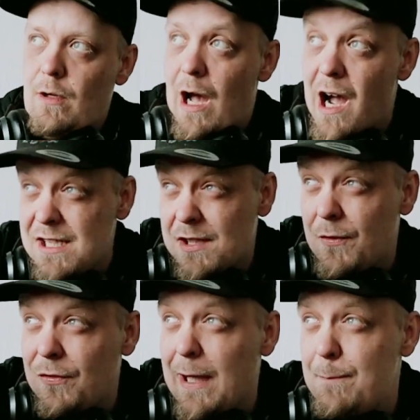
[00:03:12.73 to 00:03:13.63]

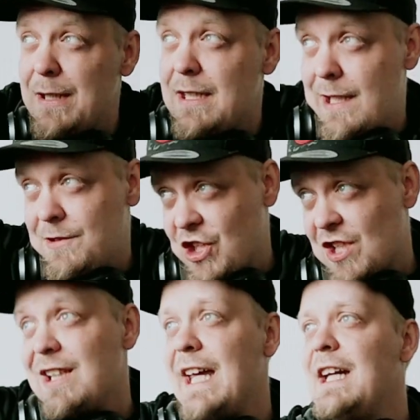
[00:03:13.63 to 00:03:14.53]
Hyzer flip it and
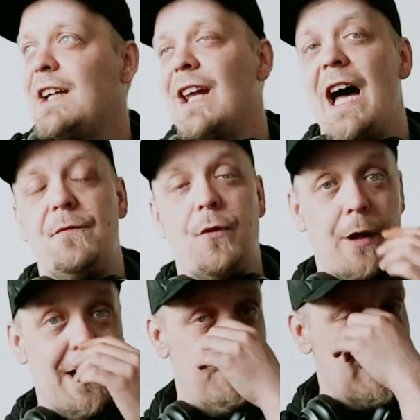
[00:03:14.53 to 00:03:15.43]
just let it glide
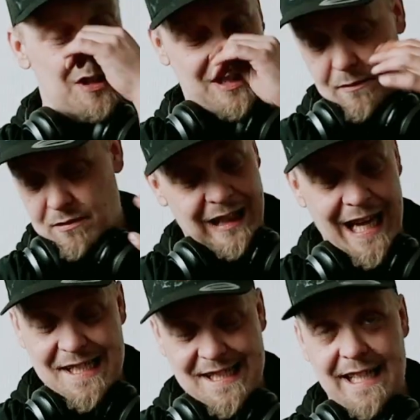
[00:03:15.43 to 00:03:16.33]
forever, because
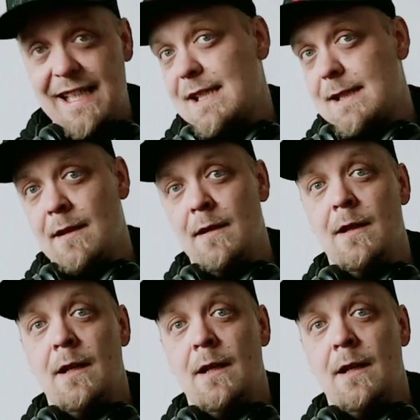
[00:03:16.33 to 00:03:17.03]
Glide 6,